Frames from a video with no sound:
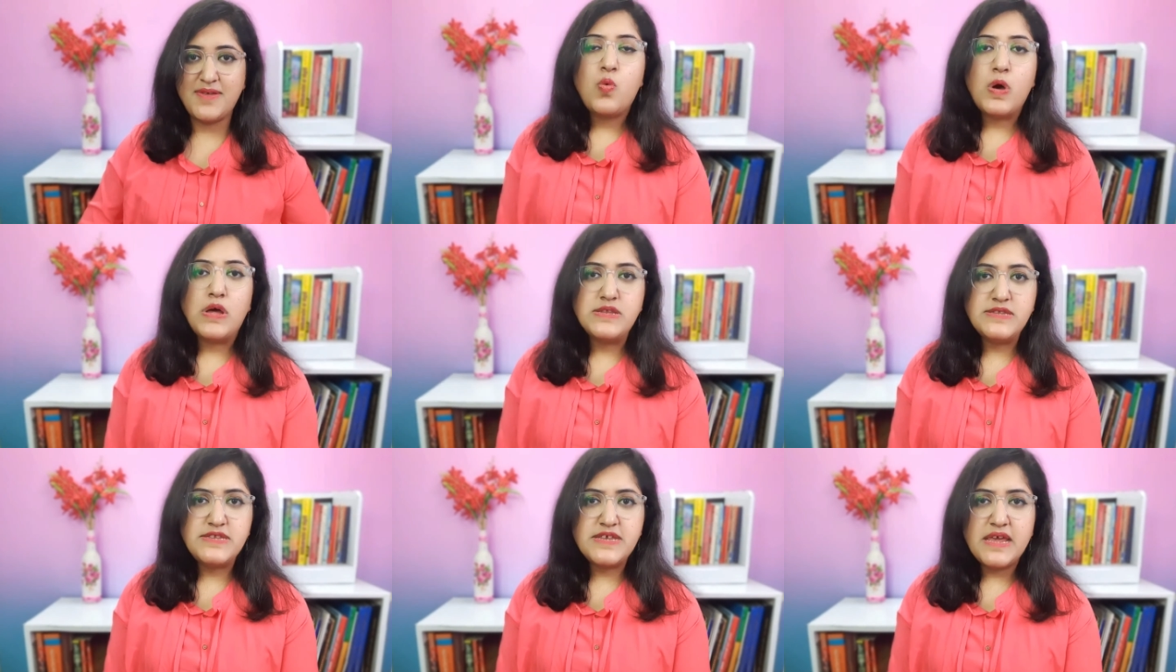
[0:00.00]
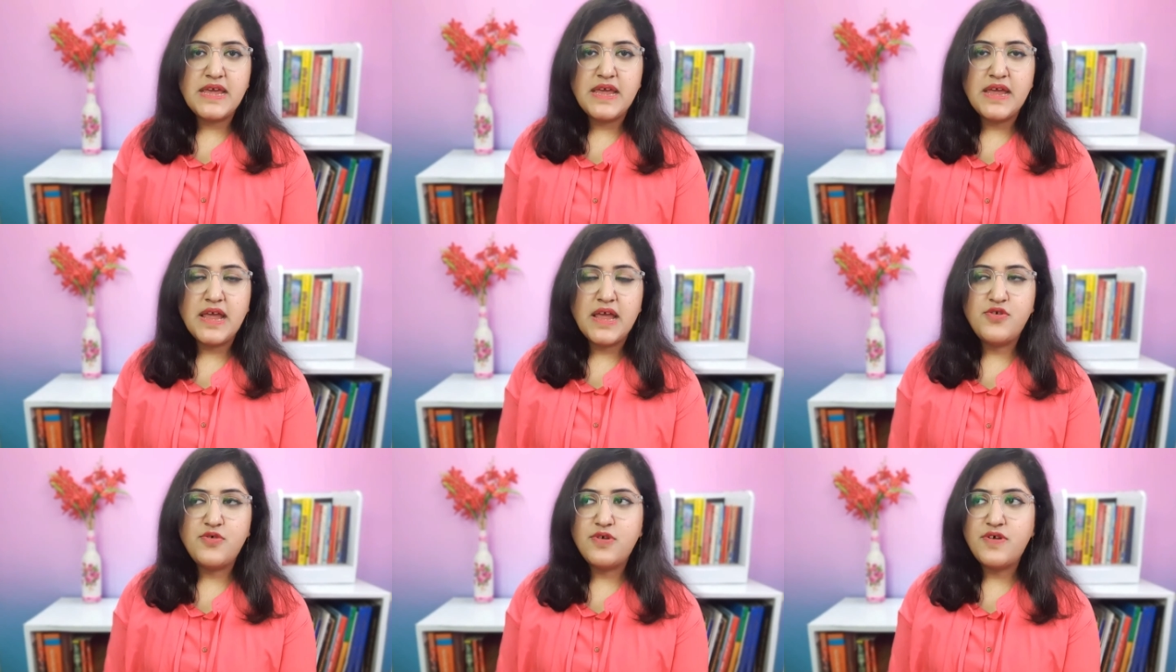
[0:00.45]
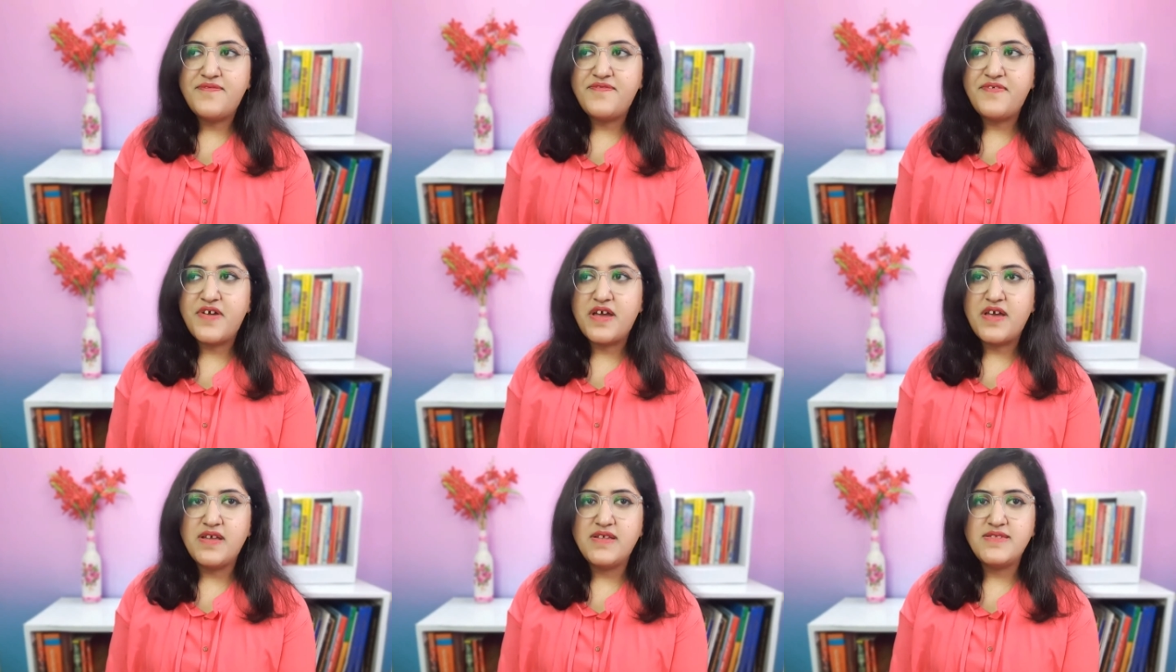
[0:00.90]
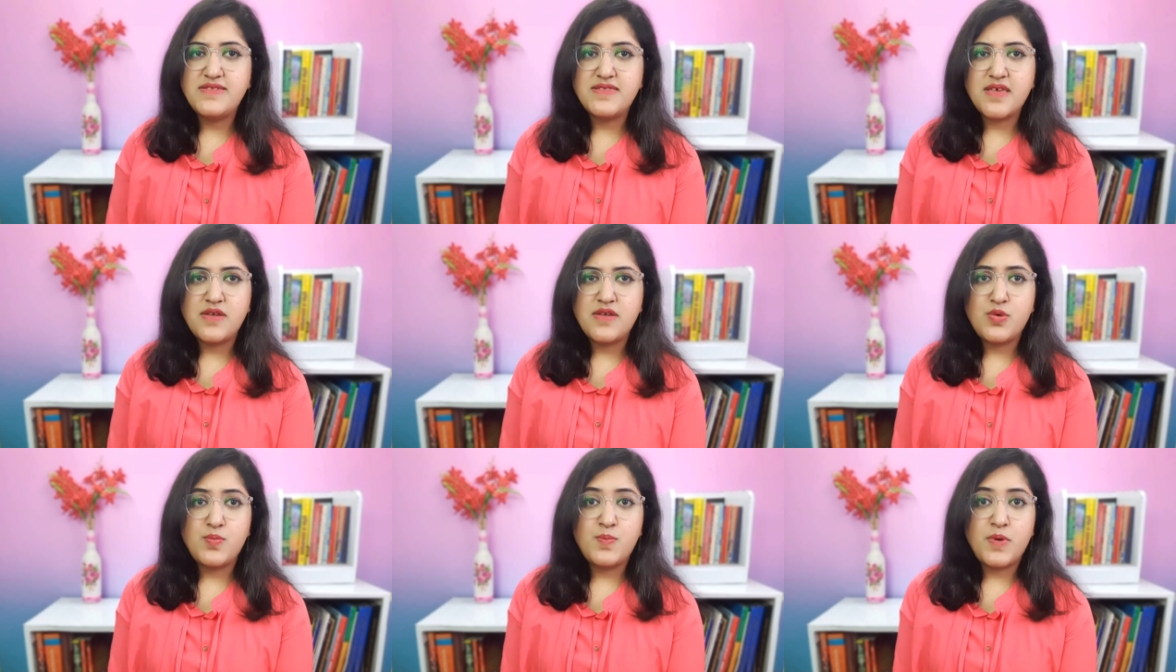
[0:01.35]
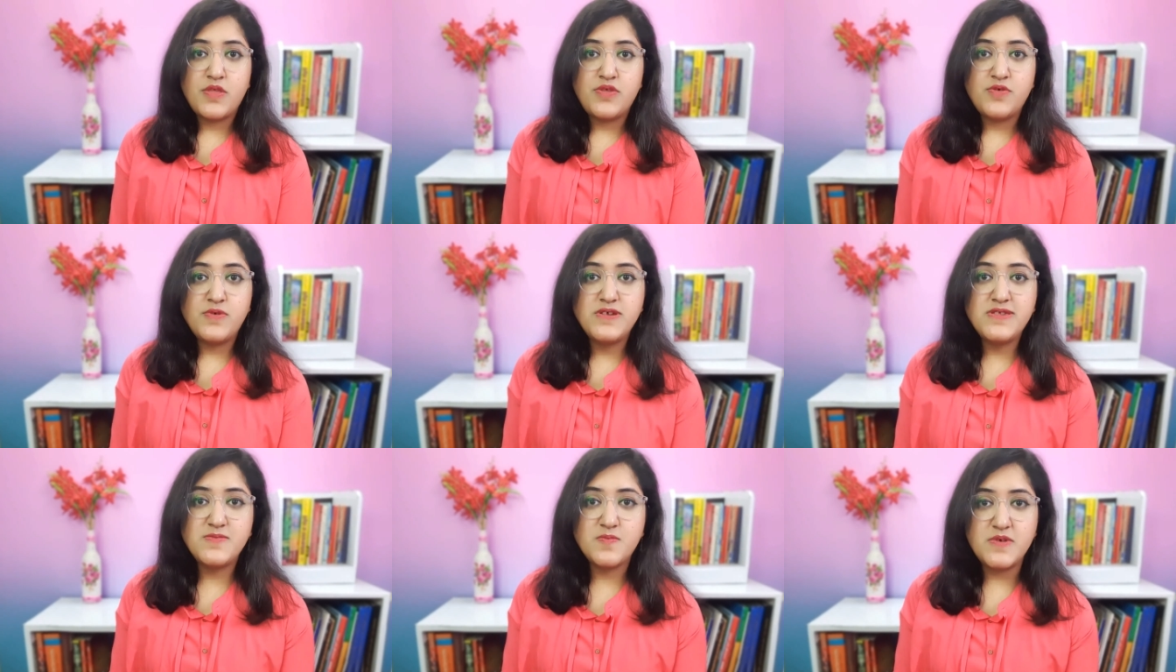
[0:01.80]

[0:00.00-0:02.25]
One day, Enola finds that her mother is